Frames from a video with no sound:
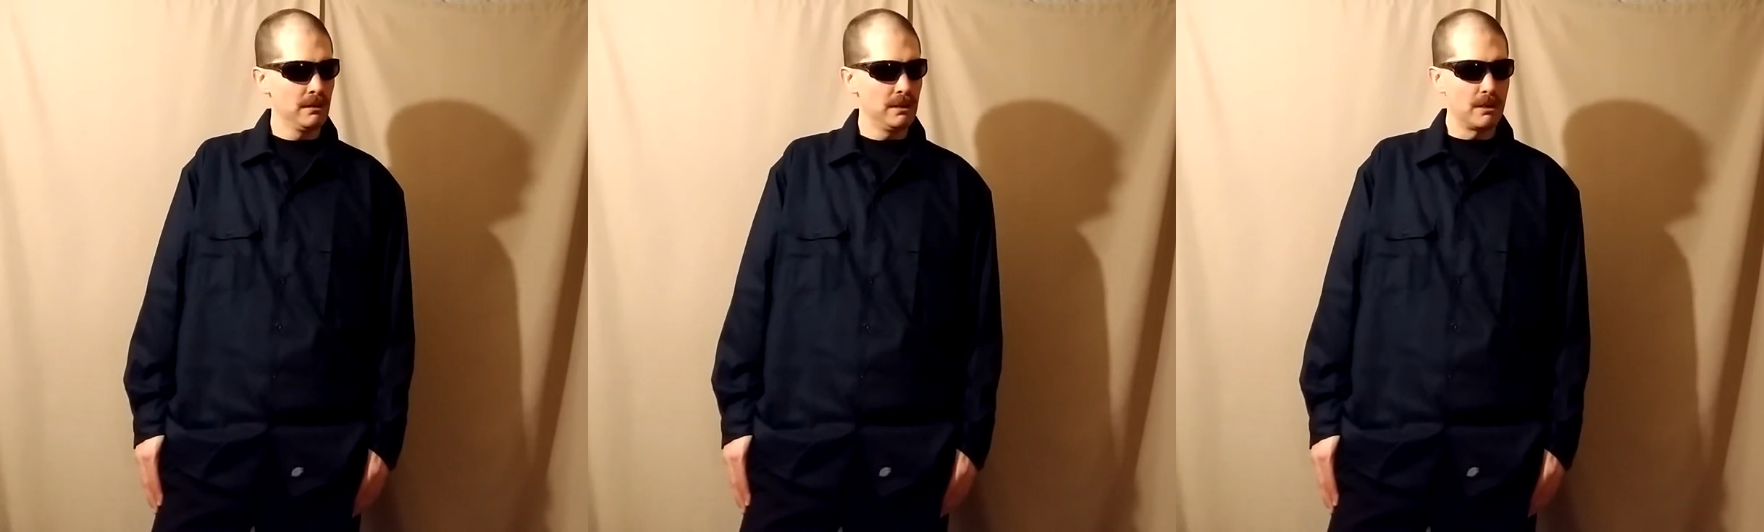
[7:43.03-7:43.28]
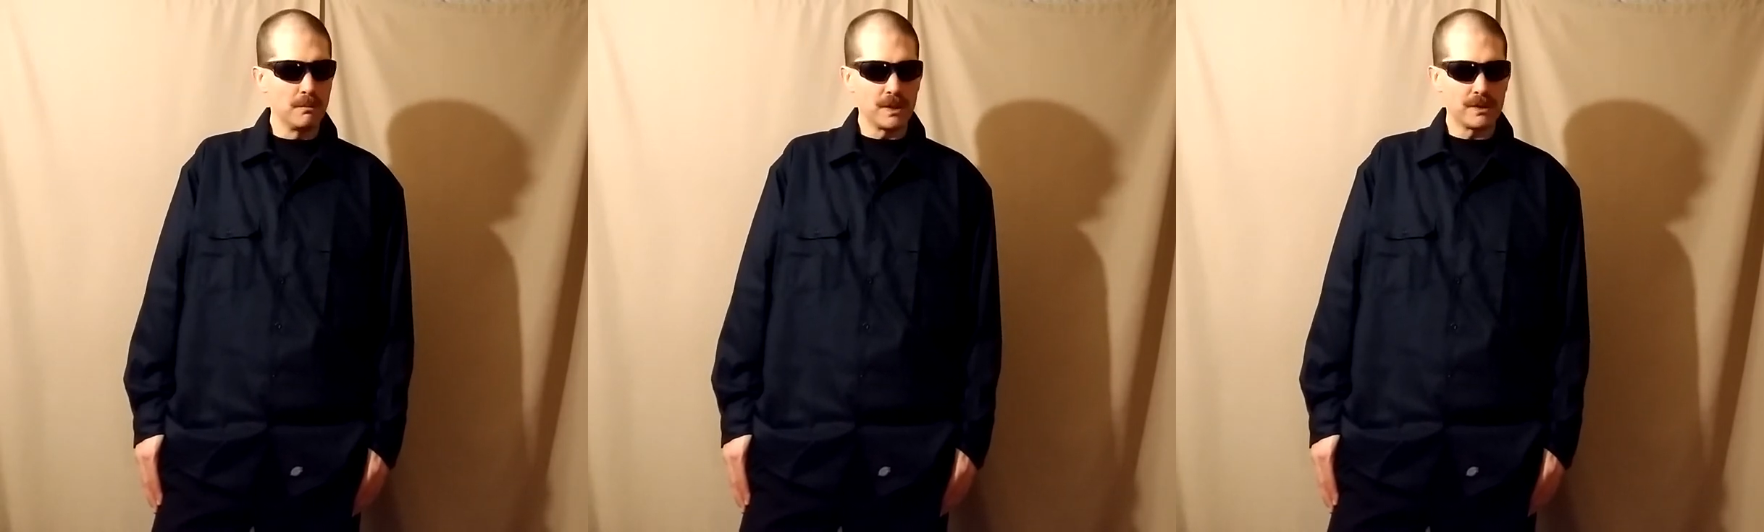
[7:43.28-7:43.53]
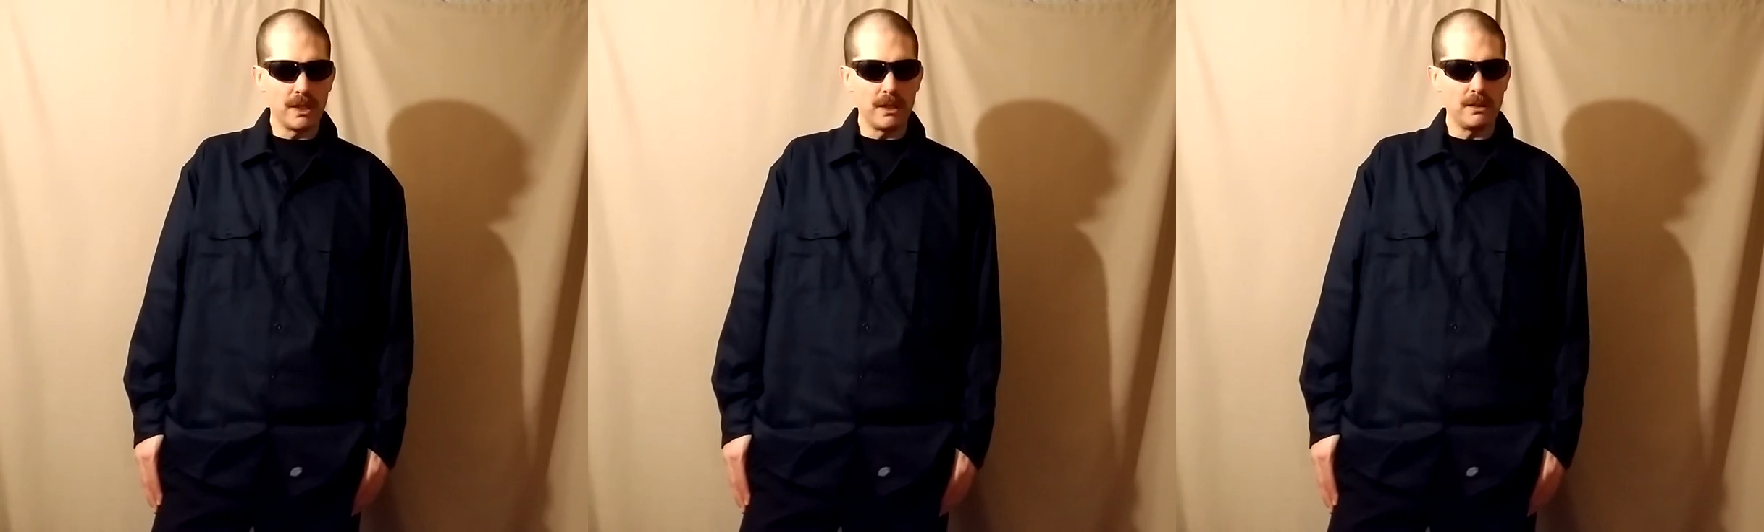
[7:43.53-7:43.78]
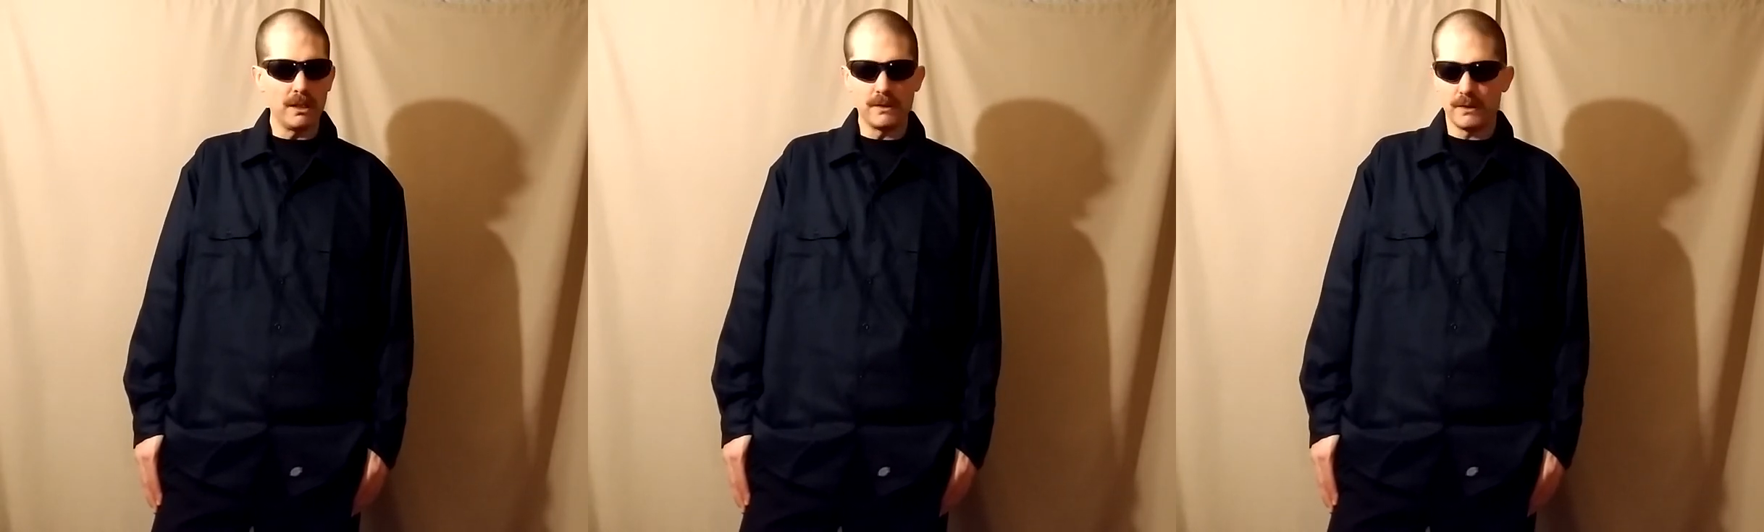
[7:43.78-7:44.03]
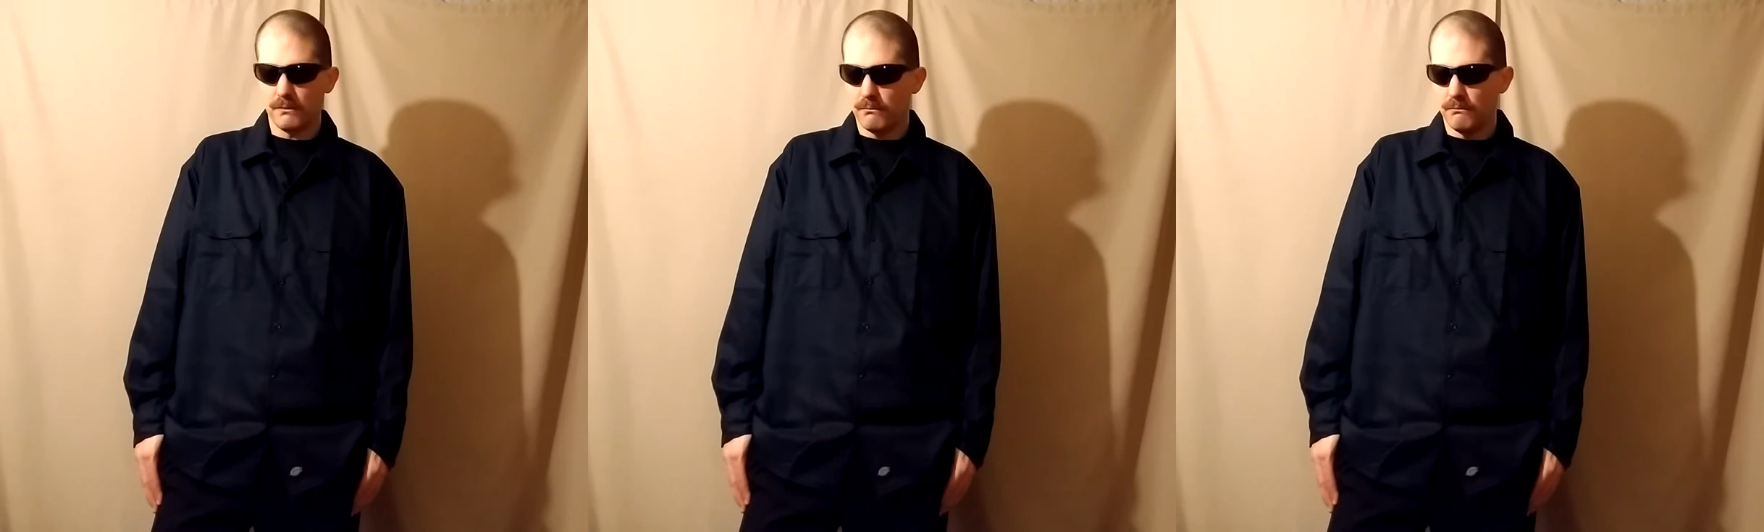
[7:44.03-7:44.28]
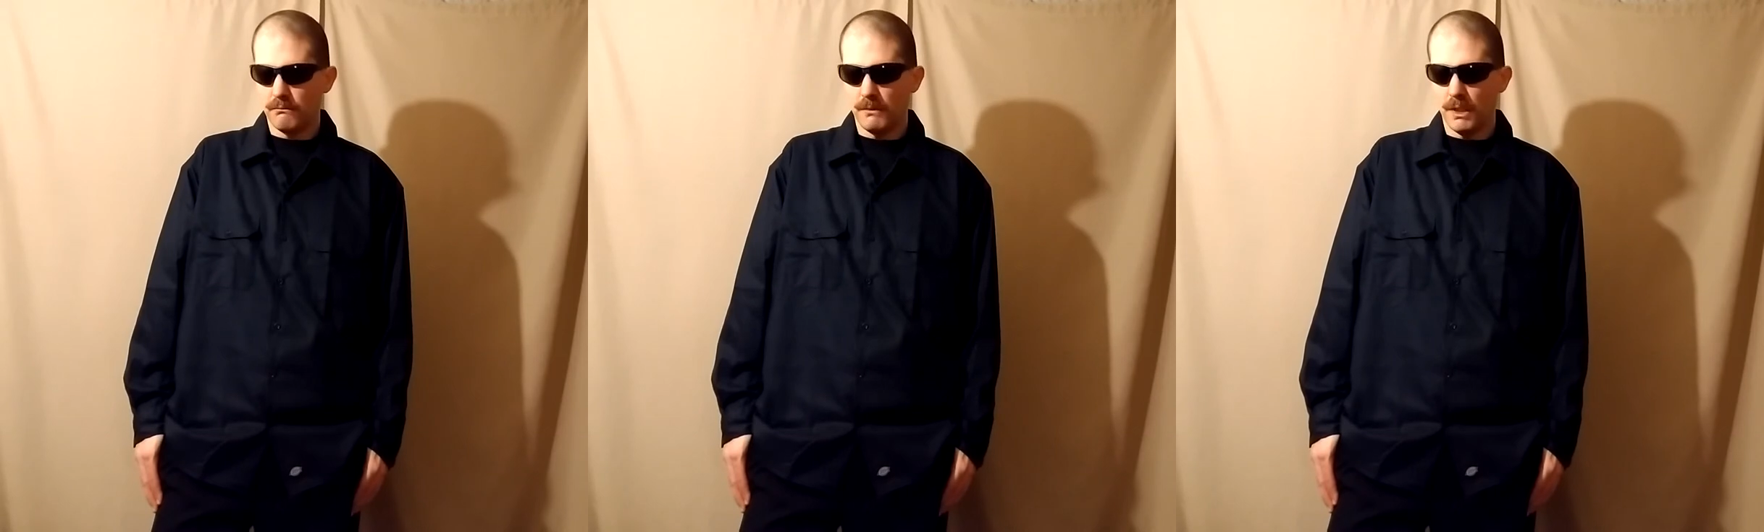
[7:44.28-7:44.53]
You know, Michelle is
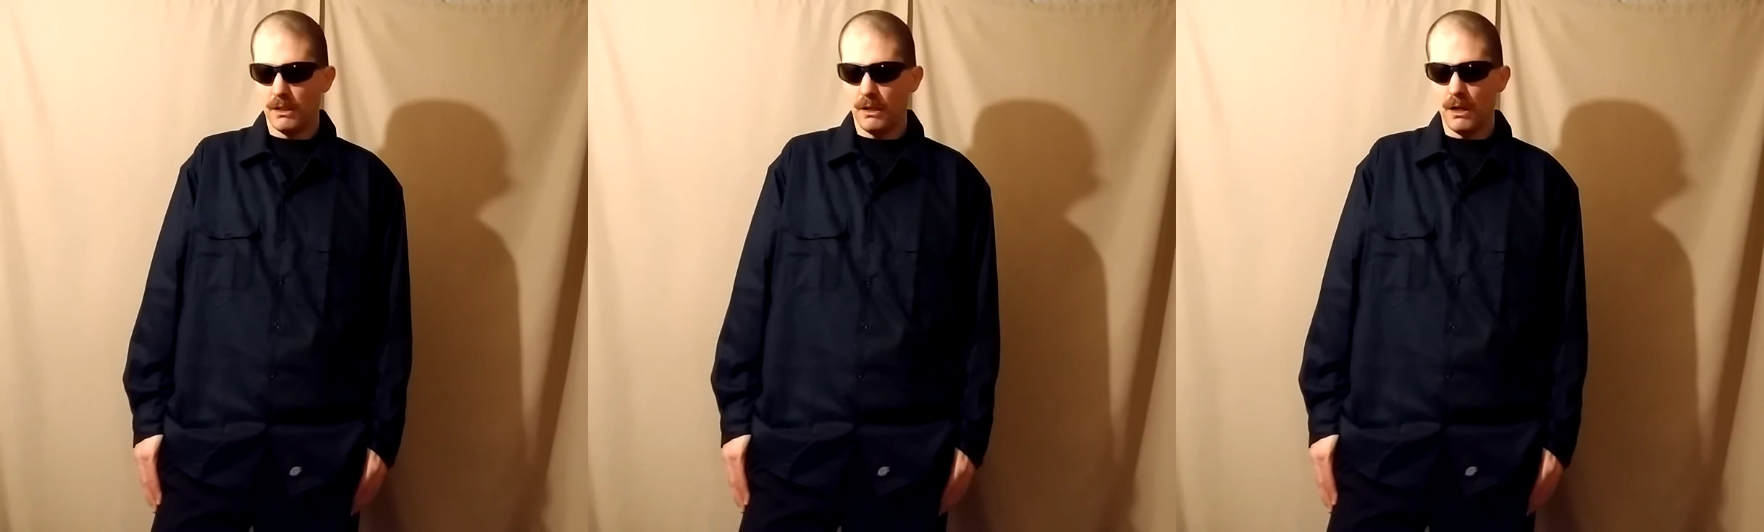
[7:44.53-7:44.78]
an